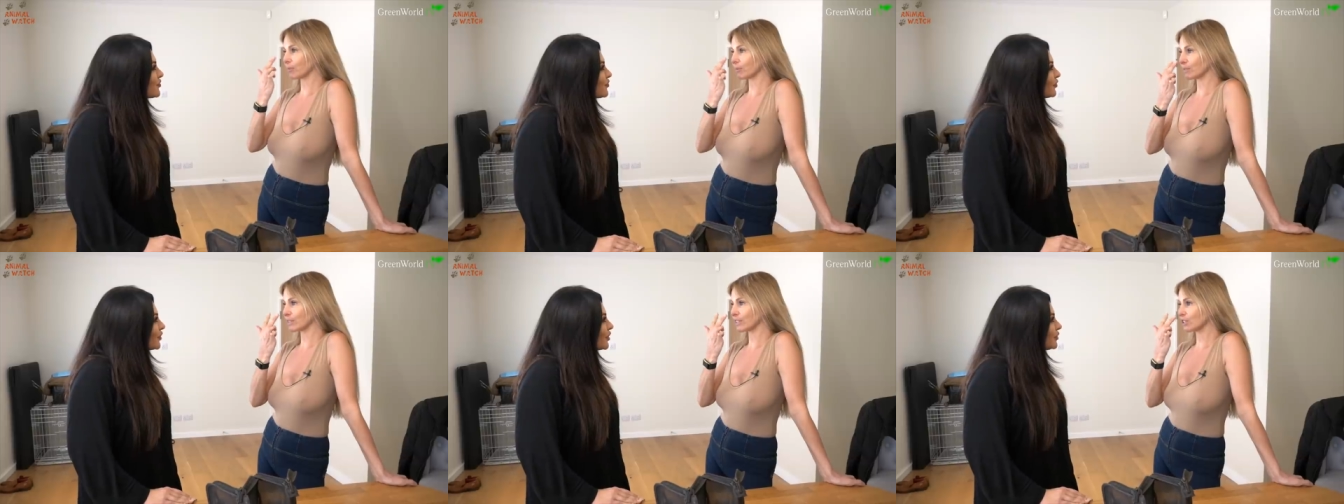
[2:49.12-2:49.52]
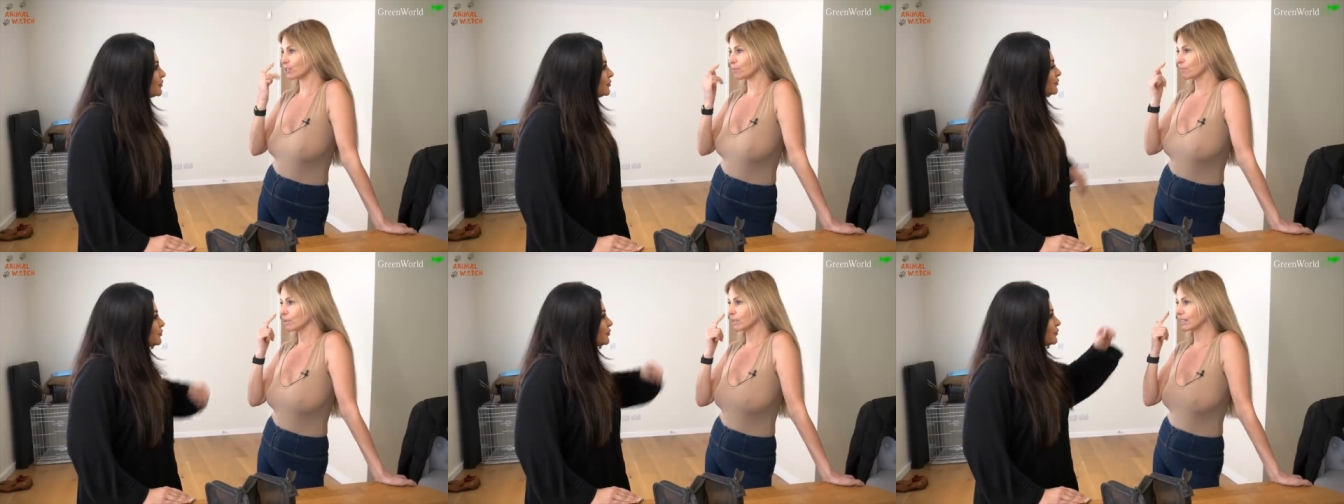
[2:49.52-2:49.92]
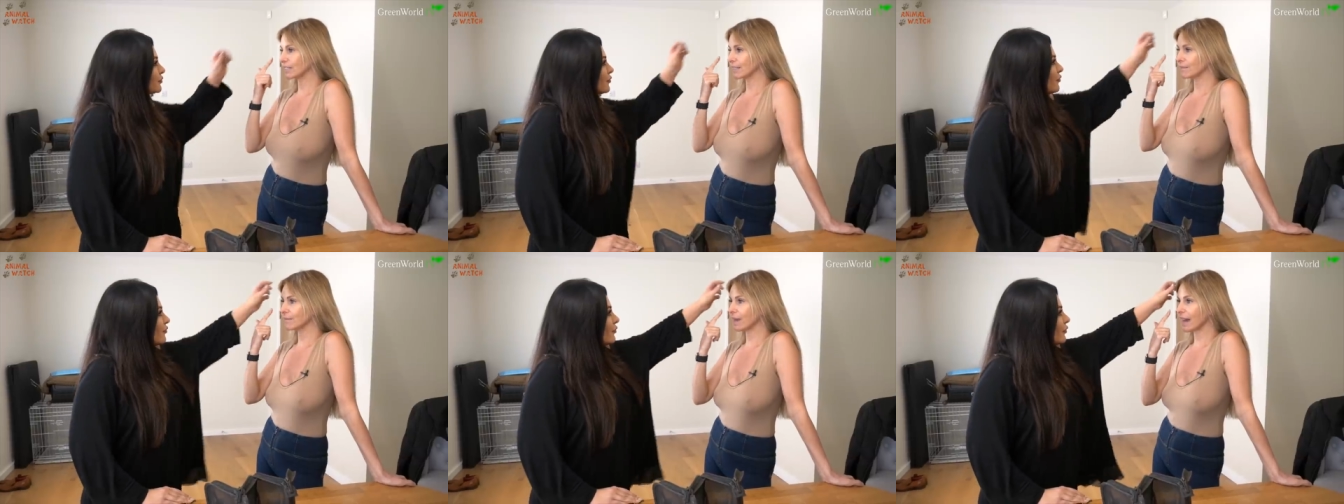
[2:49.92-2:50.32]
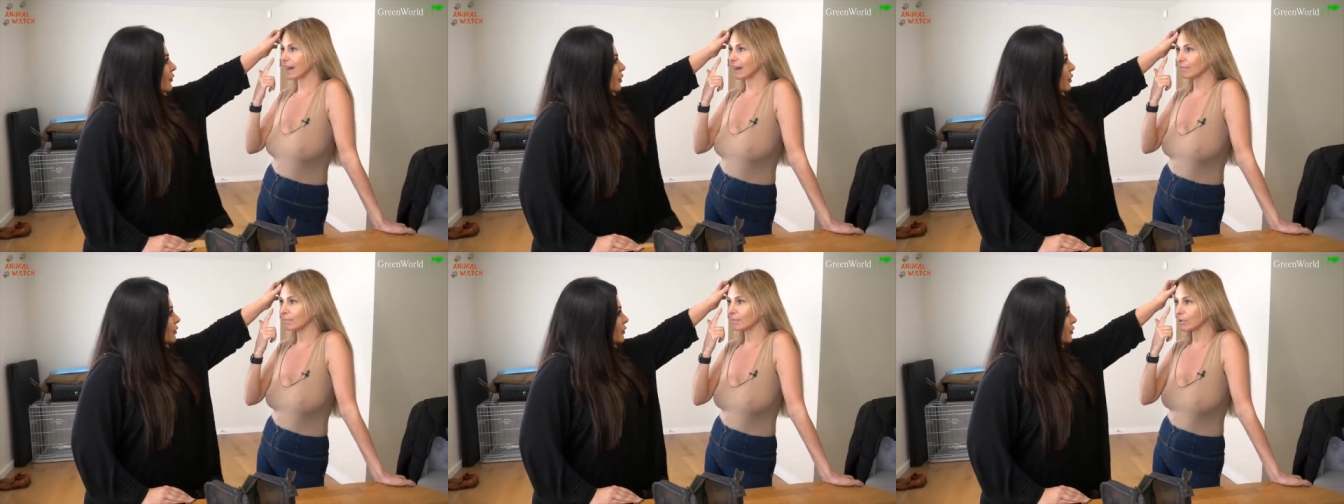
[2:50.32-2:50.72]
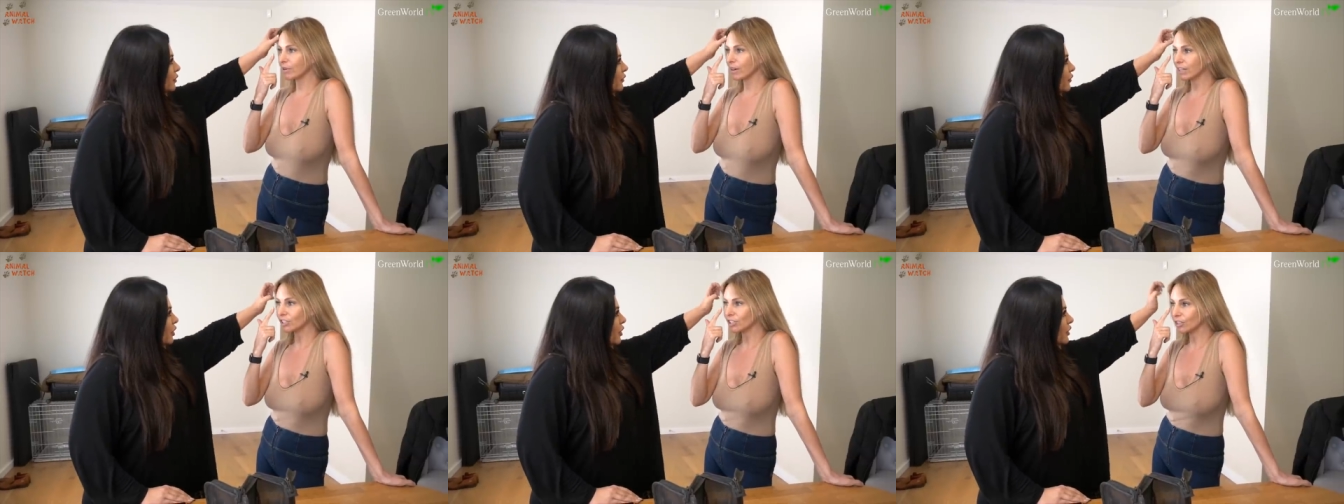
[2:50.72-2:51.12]
I wanted to put some
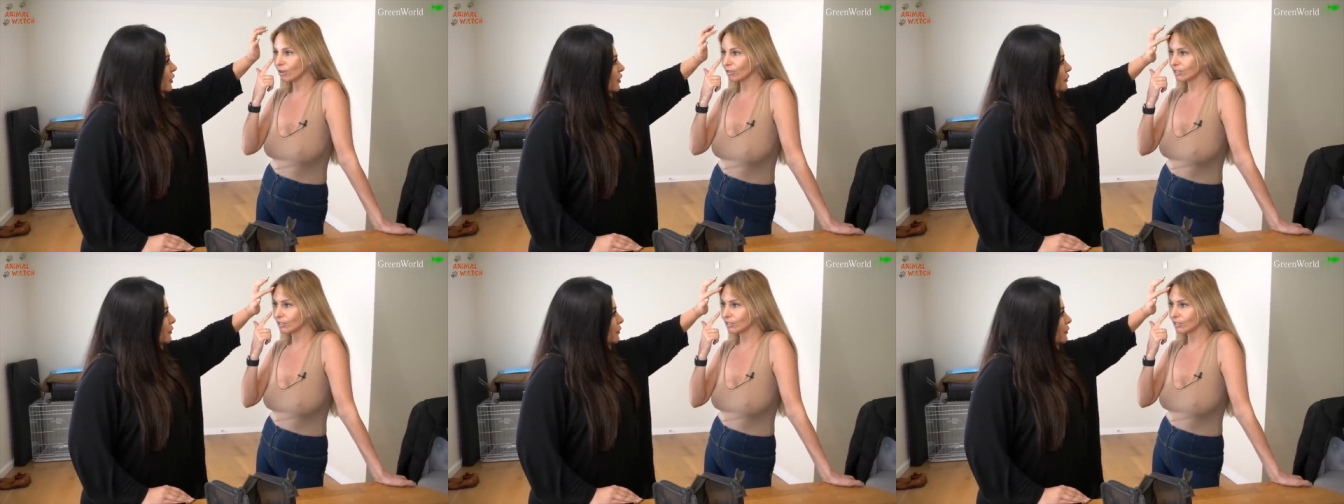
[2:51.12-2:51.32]
amberish